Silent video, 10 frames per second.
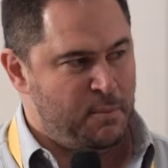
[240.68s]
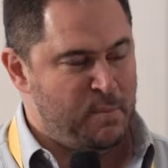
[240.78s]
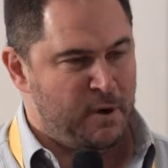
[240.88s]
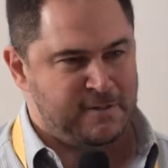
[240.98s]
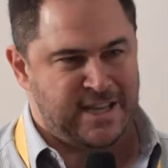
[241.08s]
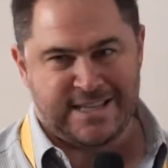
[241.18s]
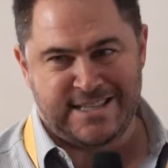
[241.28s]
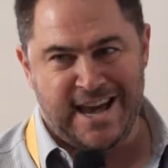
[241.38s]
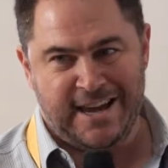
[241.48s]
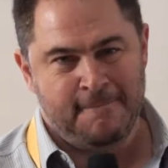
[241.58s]
people saying
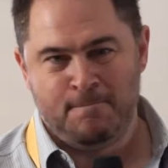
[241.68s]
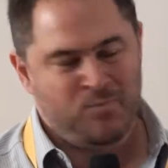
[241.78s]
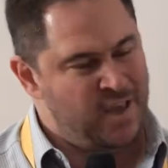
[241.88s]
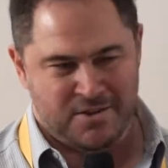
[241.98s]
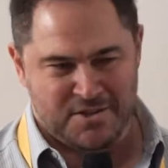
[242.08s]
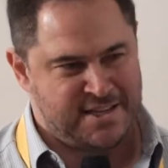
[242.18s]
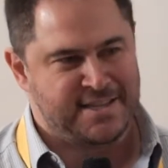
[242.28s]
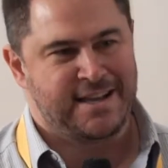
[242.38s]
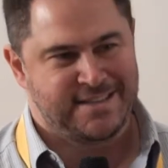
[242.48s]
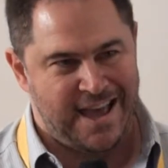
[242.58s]
SEC. Don't say
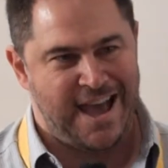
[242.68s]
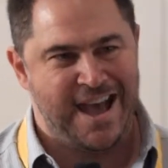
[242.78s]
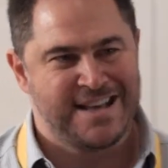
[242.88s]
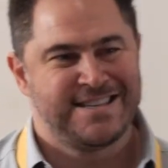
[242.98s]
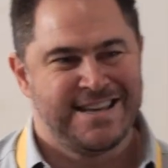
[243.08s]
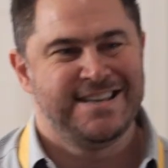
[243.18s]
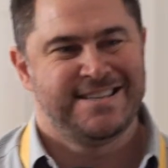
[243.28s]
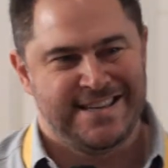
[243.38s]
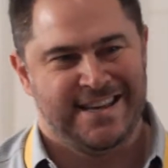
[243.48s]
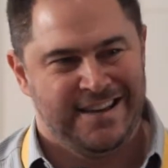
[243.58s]
SEC, say
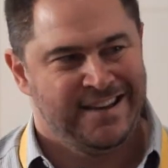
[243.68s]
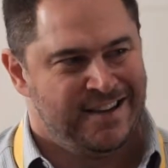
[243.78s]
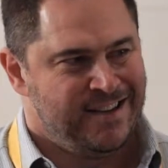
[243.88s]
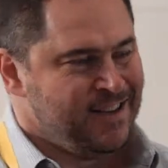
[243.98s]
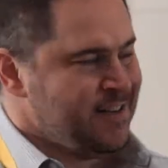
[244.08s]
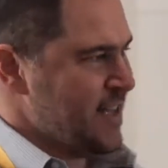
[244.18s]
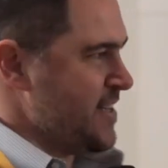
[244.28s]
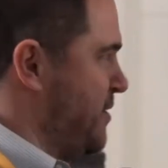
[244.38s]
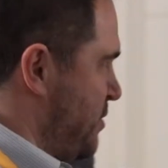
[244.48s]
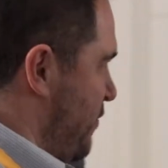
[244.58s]
SEC. That's how it's